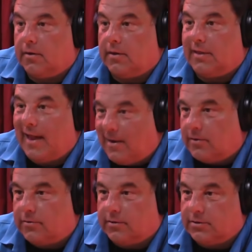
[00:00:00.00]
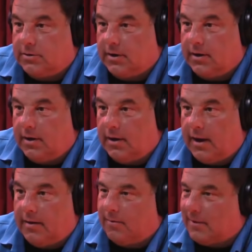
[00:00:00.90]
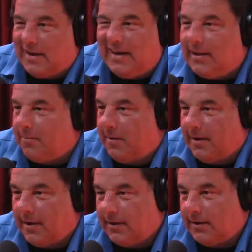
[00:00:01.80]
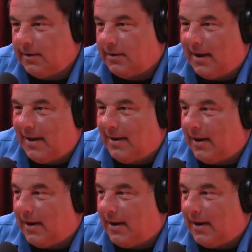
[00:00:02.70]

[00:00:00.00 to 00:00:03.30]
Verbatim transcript: letters and shit and killing me on the internet and,